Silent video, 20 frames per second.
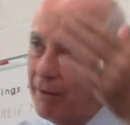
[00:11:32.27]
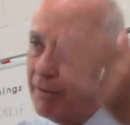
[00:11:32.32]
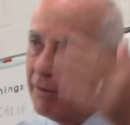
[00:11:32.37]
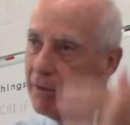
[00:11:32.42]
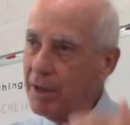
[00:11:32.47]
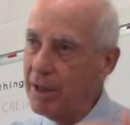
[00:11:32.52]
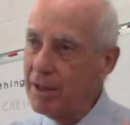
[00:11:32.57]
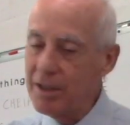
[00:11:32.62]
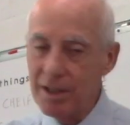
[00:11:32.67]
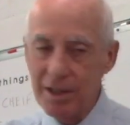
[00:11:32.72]

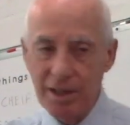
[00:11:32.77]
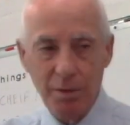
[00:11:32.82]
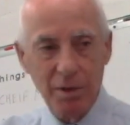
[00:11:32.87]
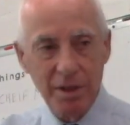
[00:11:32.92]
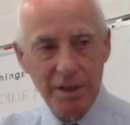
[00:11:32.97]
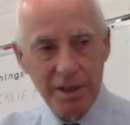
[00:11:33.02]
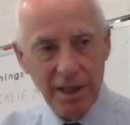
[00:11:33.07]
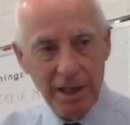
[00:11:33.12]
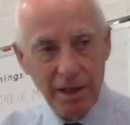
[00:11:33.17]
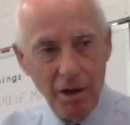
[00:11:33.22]
for instance. They would
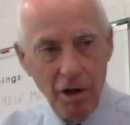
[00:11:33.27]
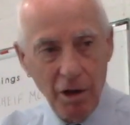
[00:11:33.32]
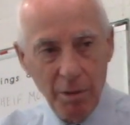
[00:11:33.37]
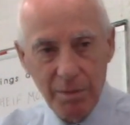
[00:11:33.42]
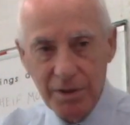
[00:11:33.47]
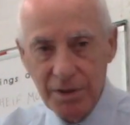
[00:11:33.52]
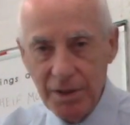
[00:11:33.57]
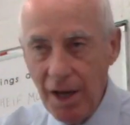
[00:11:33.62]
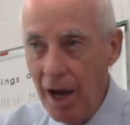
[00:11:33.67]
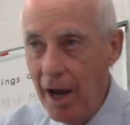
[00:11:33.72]
say, call him
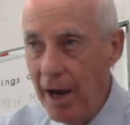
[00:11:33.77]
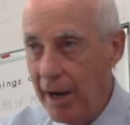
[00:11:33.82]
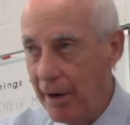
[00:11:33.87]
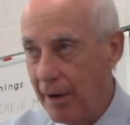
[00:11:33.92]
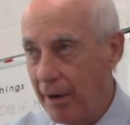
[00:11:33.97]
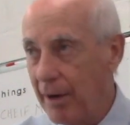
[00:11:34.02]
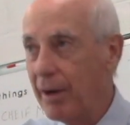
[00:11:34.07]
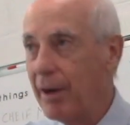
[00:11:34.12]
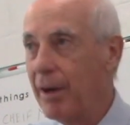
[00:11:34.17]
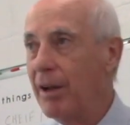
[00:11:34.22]

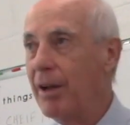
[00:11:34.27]
sire.